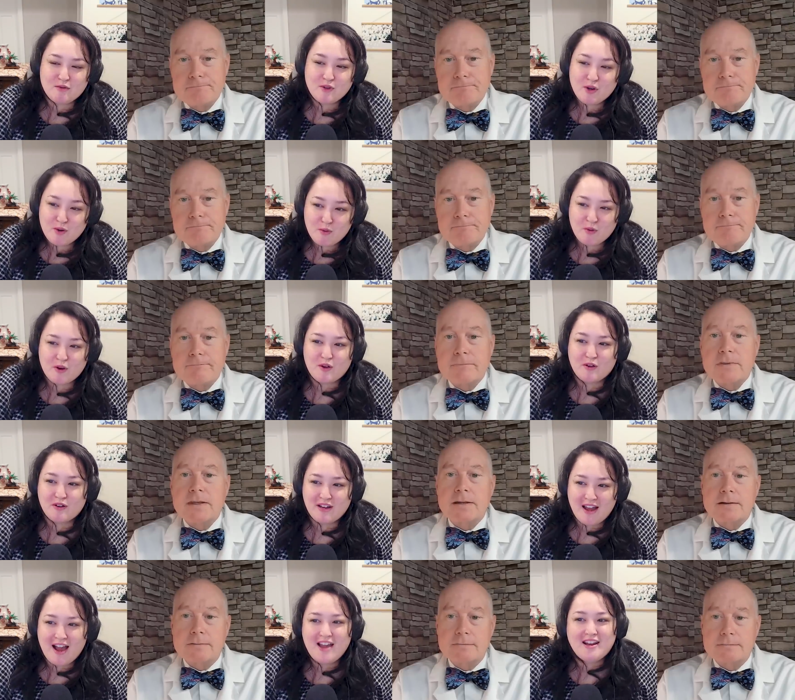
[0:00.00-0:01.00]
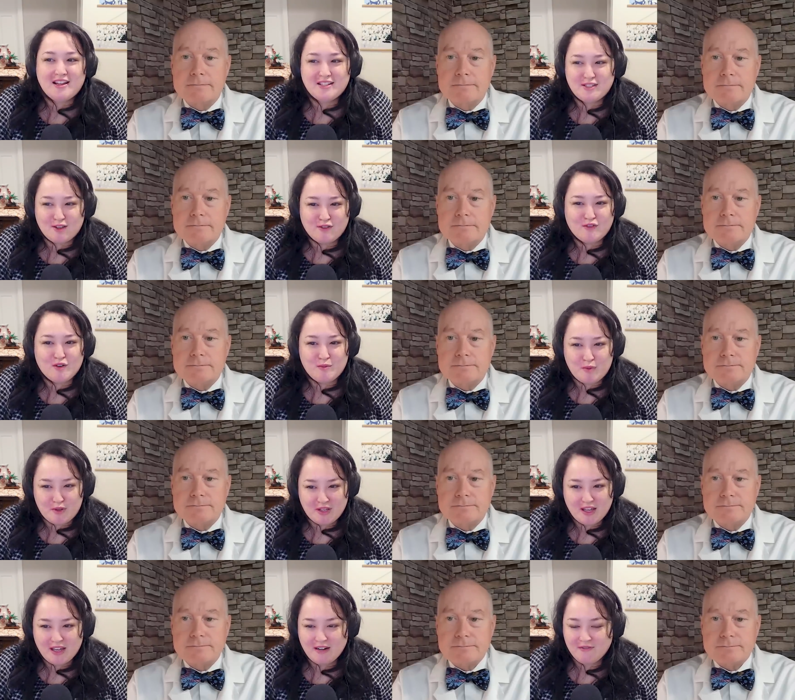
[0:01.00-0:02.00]
Speaker 1: in the real world, not a silver
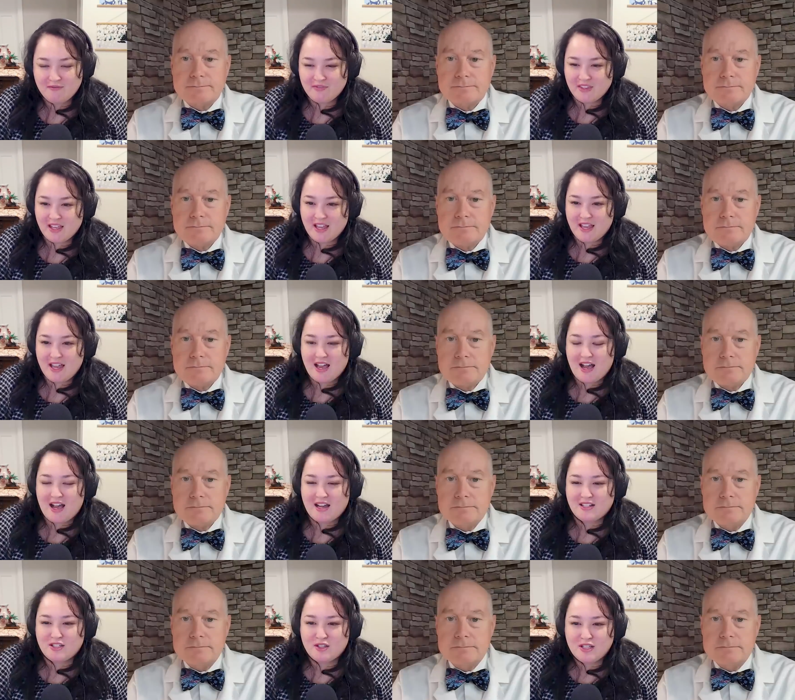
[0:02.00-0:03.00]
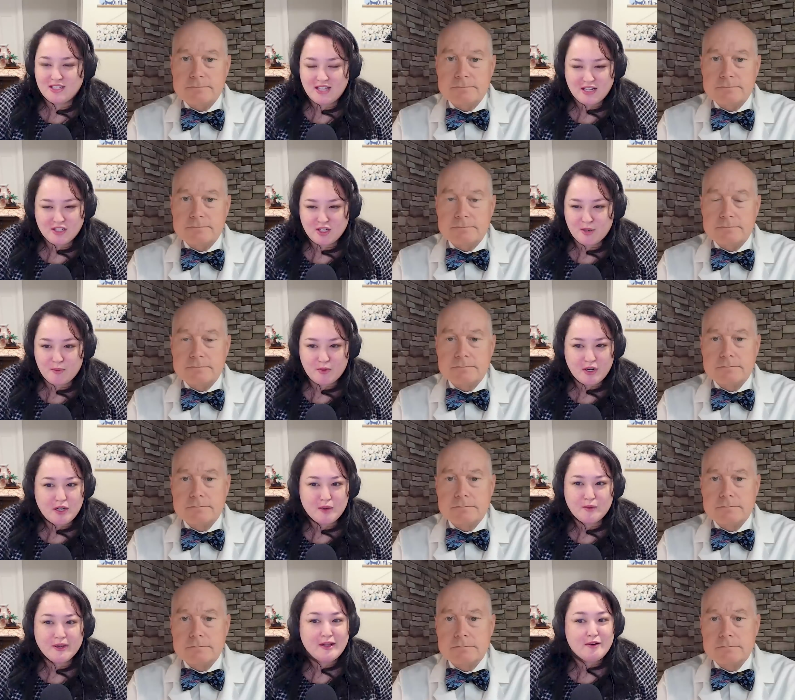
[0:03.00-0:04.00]
bullet. Uh, so this is actually a
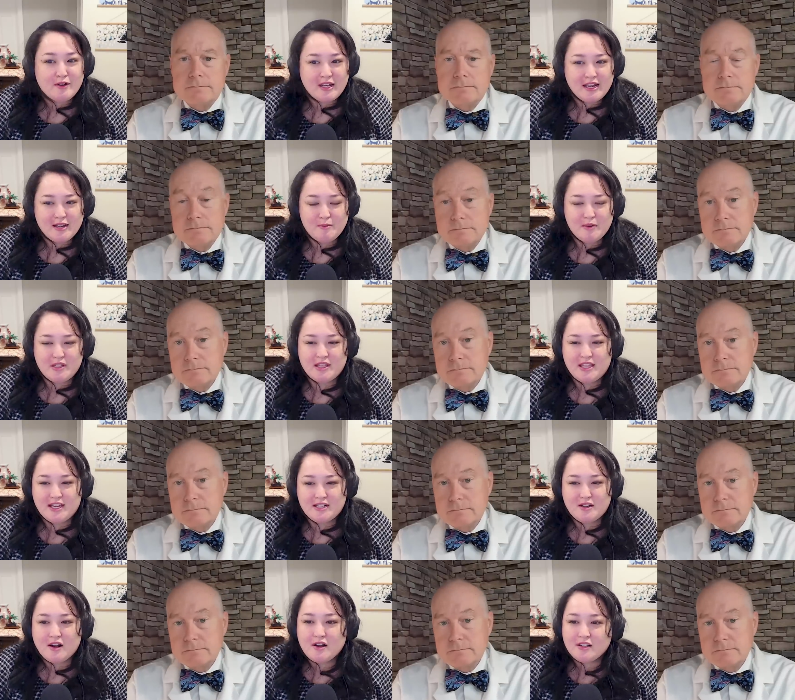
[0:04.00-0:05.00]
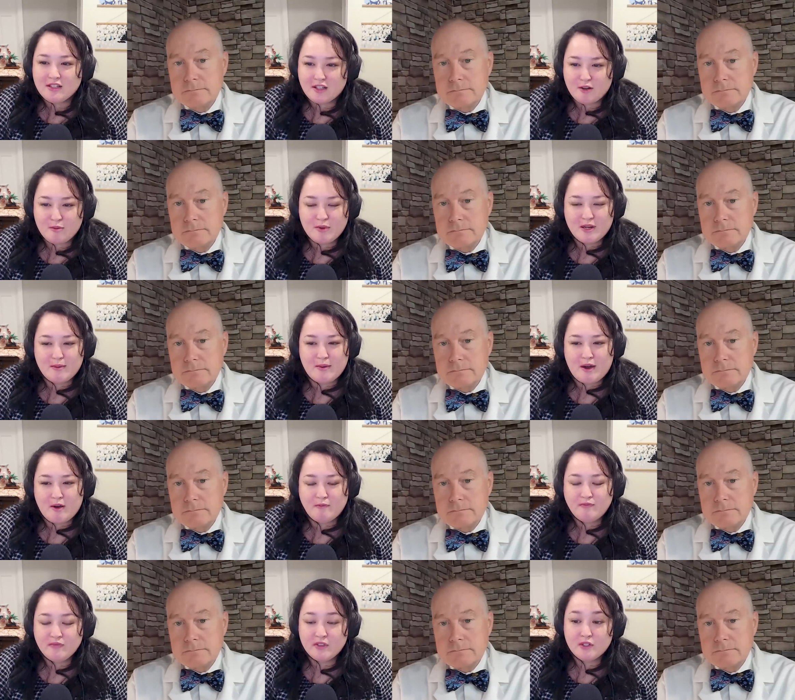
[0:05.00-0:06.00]
pretty quick read, but they talk a little bit
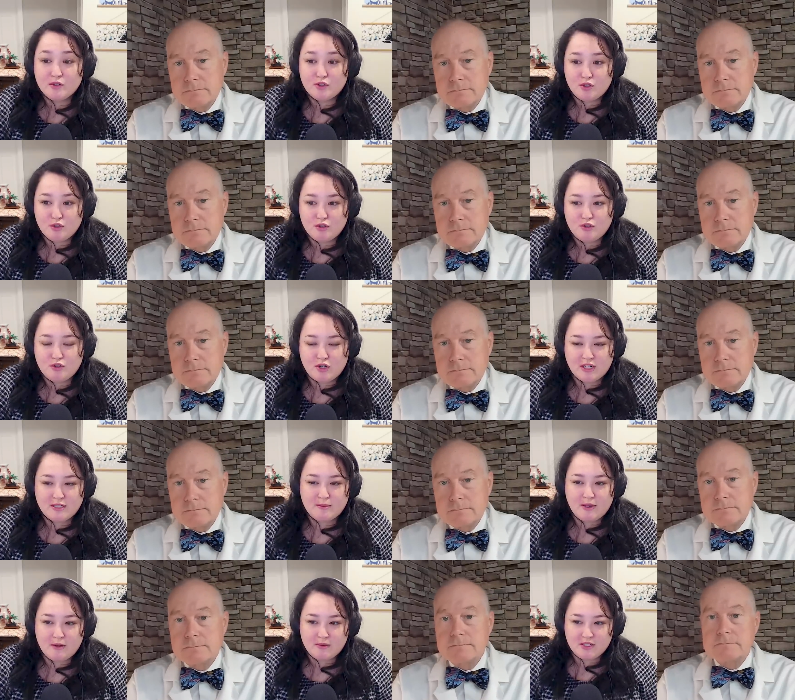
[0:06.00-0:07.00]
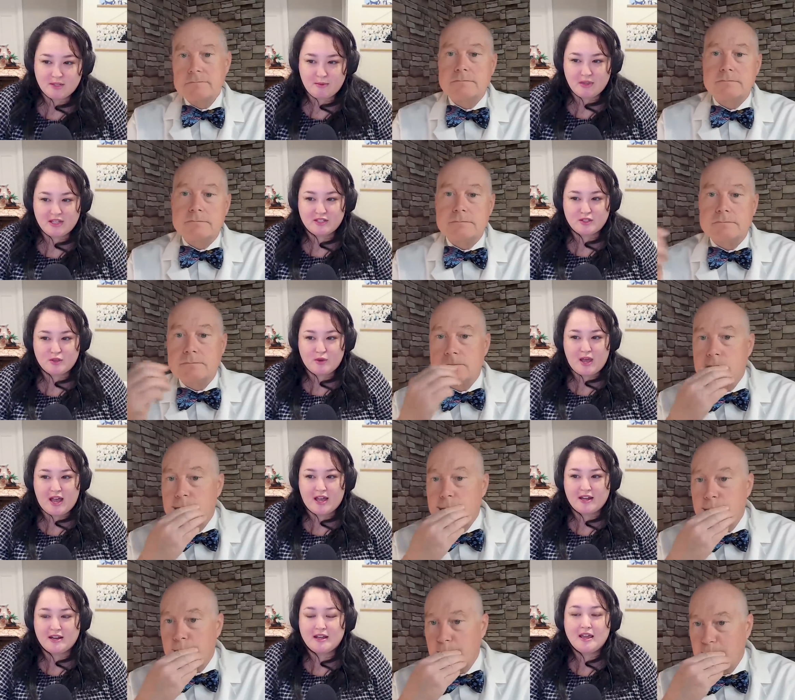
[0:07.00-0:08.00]
about two transplant recipients who
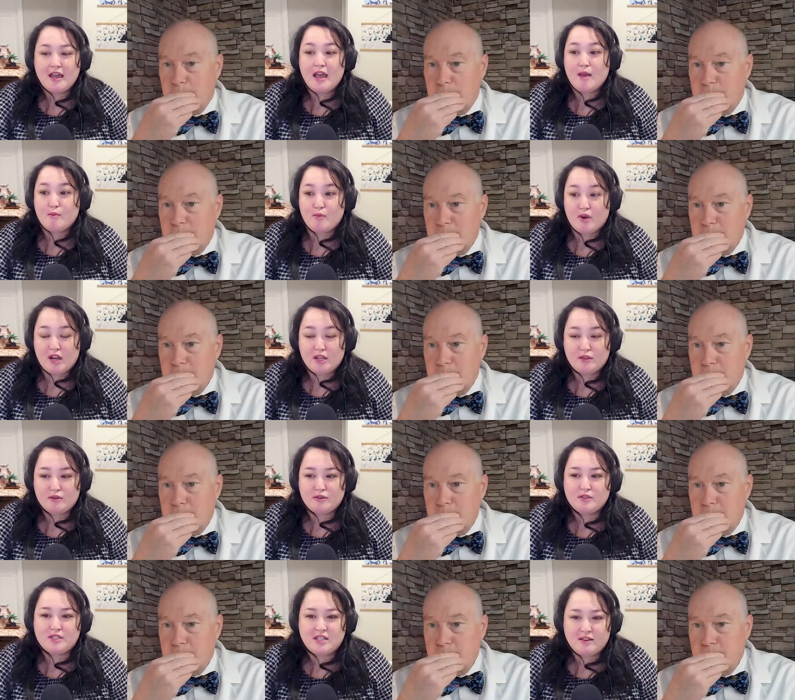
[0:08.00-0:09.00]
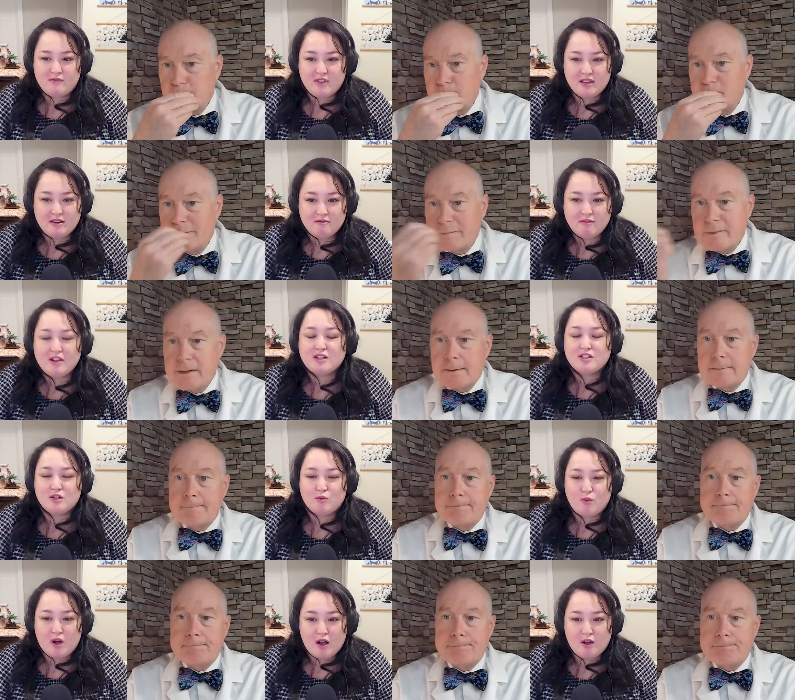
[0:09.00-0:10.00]
had breakthrough CMV
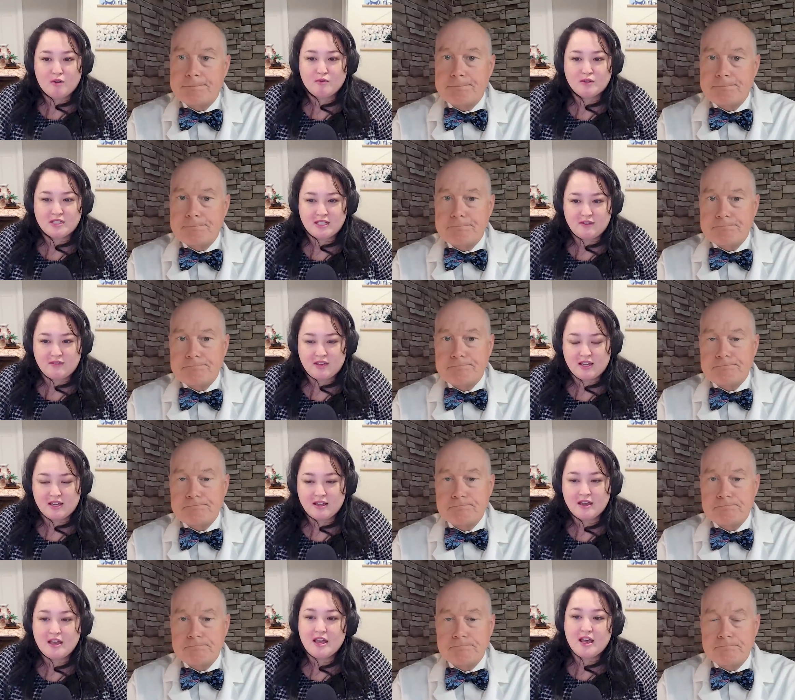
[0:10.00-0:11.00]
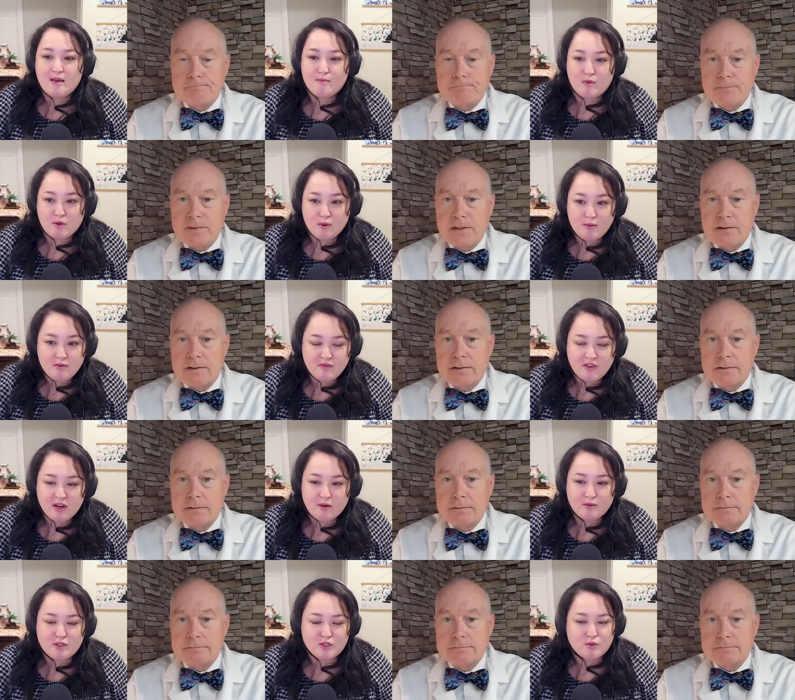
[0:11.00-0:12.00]
infection while receiving
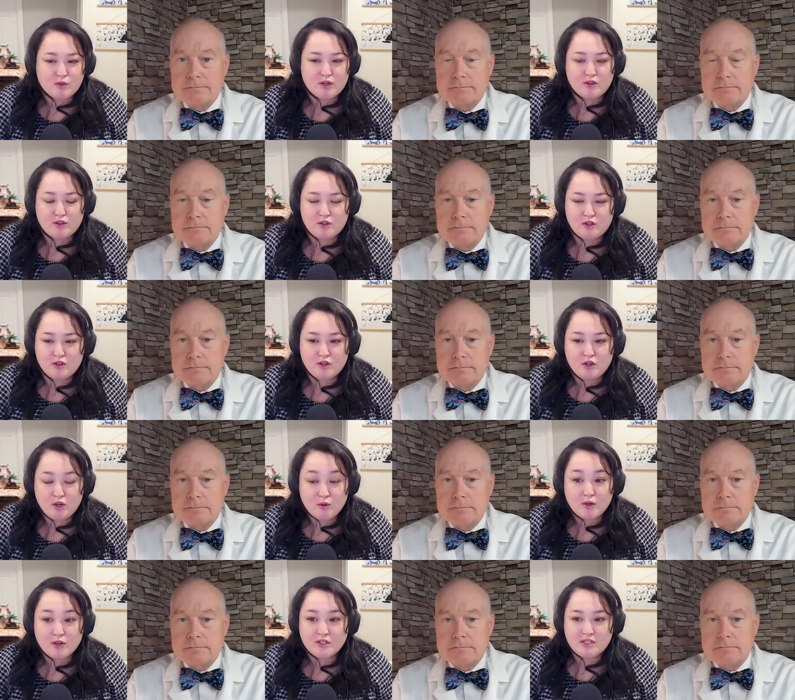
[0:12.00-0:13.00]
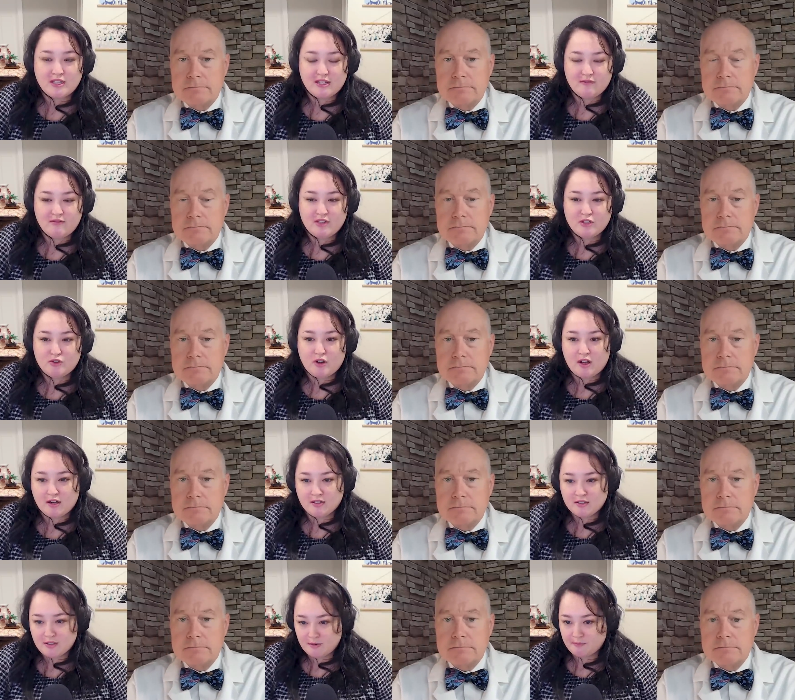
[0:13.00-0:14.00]
maribavir, which is one of the newer CMV
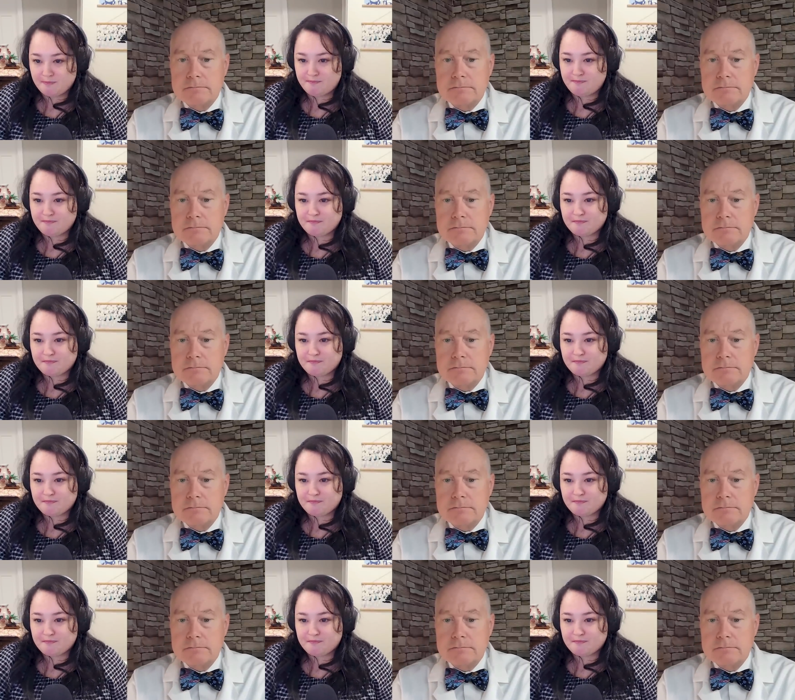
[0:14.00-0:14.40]
drugs.